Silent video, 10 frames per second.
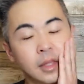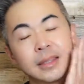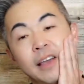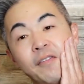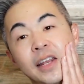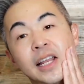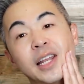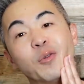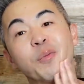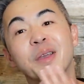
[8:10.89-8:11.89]

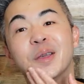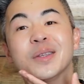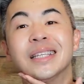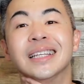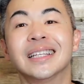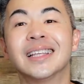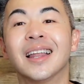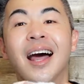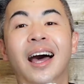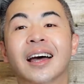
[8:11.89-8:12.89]
Definitely will be using this a
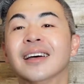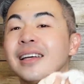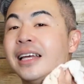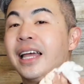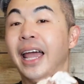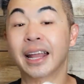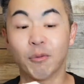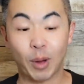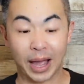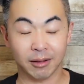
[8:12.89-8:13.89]
lot.
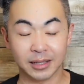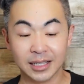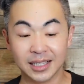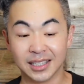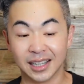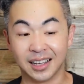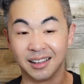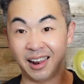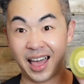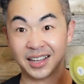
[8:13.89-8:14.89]
And wow, this is a
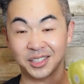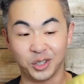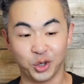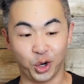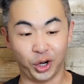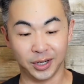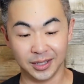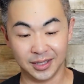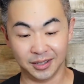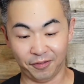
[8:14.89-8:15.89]
glass jar,
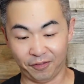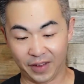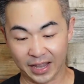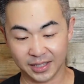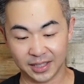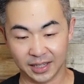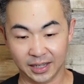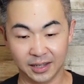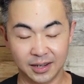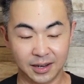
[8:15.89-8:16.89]
this is
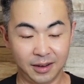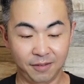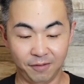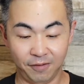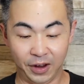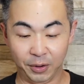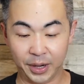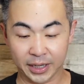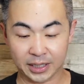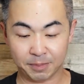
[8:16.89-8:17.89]
fancy.
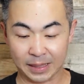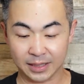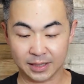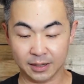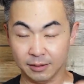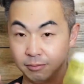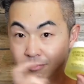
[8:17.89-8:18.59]
Very expensive.